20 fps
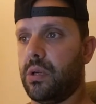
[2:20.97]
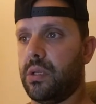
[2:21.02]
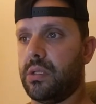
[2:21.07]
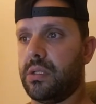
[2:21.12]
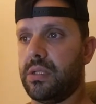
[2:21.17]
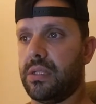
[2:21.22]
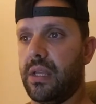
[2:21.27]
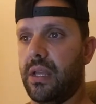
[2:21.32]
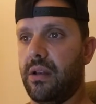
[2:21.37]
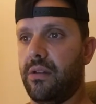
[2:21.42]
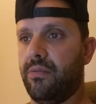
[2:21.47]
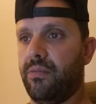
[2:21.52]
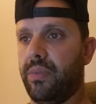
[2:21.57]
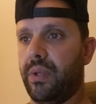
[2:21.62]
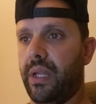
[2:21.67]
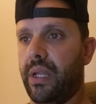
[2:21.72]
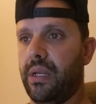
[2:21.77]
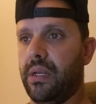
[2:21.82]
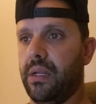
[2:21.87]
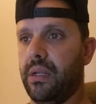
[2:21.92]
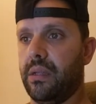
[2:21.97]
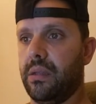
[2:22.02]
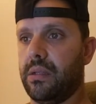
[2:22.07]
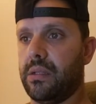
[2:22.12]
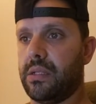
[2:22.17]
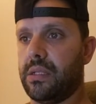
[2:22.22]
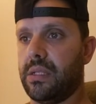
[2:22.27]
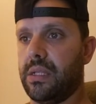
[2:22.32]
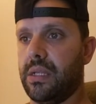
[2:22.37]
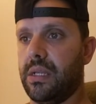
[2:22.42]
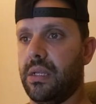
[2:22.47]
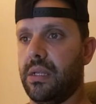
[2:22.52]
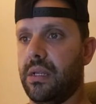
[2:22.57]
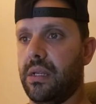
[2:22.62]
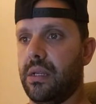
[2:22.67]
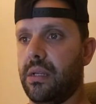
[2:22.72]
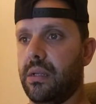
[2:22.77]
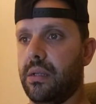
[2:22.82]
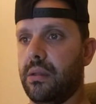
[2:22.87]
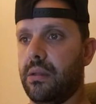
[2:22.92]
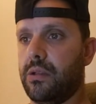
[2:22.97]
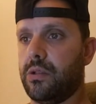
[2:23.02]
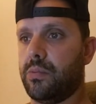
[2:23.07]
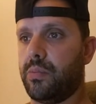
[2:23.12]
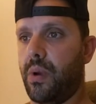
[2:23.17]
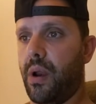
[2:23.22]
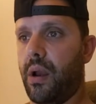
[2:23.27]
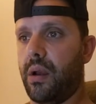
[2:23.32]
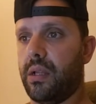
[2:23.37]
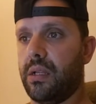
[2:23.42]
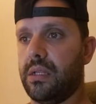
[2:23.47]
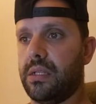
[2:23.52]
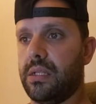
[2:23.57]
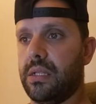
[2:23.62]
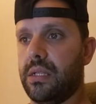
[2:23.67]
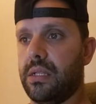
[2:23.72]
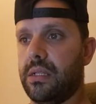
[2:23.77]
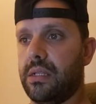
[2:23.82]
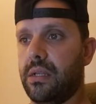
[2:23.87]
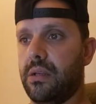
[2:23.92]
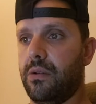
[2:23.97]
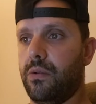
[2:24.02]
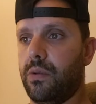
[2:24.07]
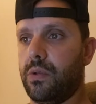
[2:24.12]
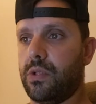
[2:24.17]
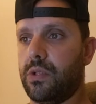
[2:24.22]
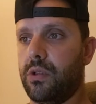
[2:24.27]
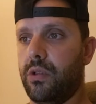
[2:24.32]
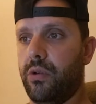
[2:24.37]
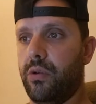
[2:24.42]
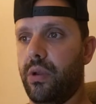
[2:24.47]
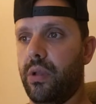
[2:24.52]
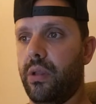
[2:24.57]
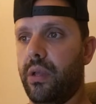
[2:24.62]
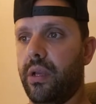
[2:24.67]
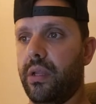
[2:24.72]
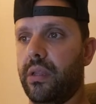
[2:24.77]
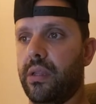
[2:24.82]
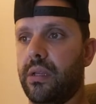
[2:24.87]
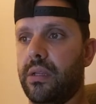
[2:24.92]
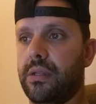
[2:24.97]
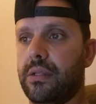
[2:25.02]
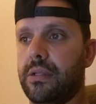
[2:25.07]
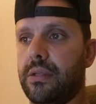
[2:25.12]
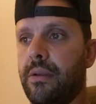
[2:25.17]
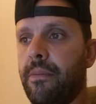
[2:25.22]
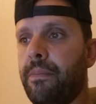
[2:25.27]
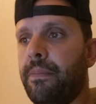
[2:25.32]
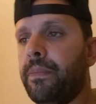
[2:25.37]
Instead of blending the sprouting seeds into a slurry like this,